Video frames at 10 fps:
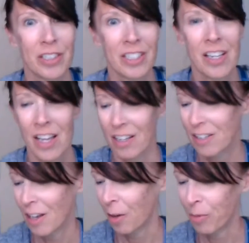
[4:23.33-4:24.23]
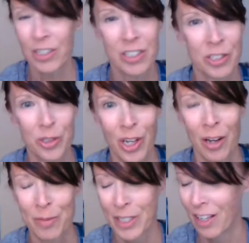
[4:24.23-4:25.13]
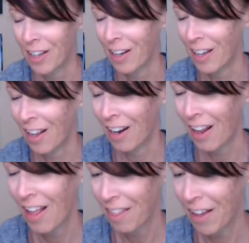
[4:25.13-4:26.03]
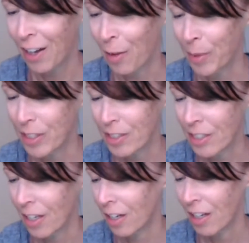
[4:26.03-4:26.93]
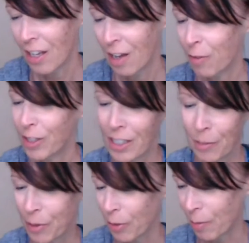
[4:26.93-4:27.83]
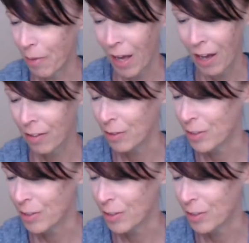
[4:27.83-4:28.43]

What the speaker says: to 10. I wanted to do top 10, and that got me to 10. We keep going back.